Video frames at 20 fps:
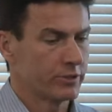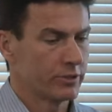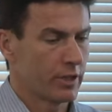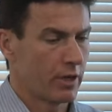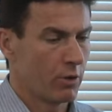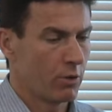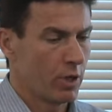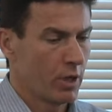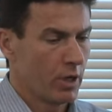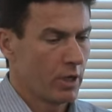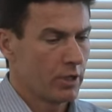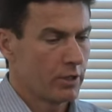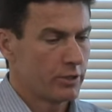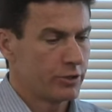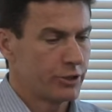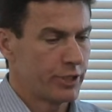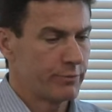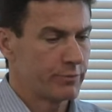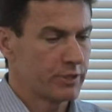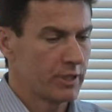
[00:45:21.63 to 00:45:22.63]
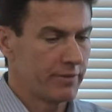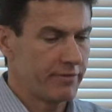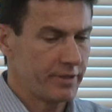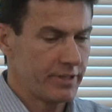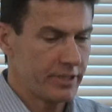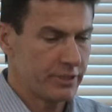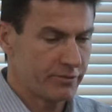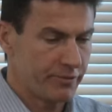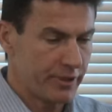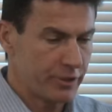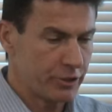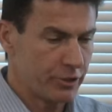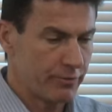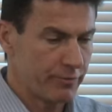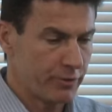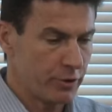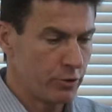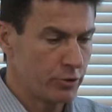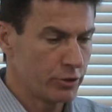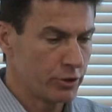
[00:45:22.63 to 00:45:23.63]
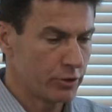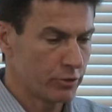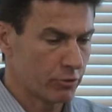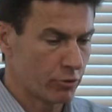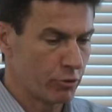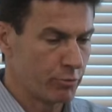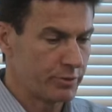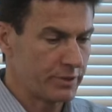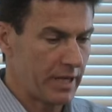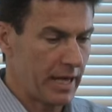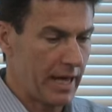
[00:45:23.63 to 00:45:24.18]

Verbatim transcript: So chimps live in these fission-fusion groups,